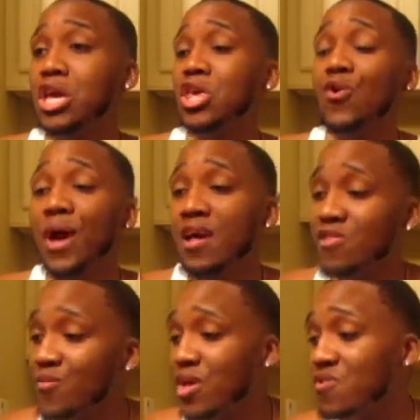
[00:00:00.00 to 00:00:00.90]
getting your
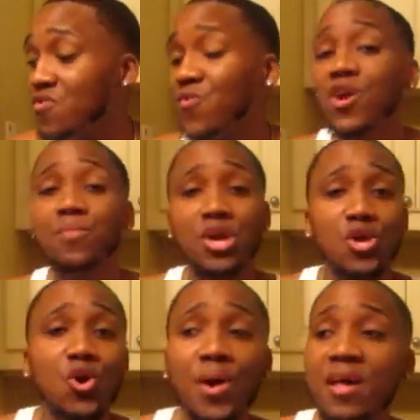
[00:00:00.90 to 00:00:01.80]
ass on Instagram,
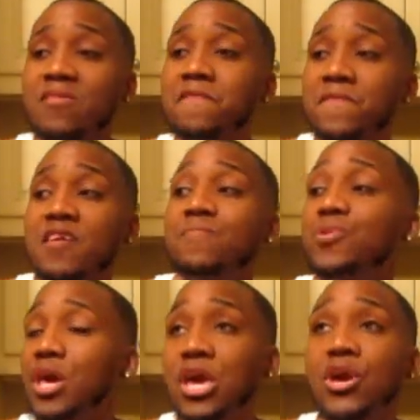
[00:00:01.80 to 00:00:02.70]
getting your ass on
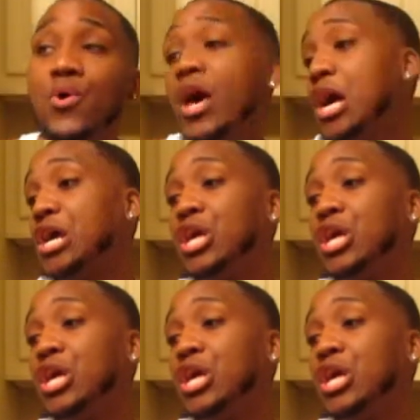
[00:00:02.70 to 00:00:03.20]
Facebook, hell,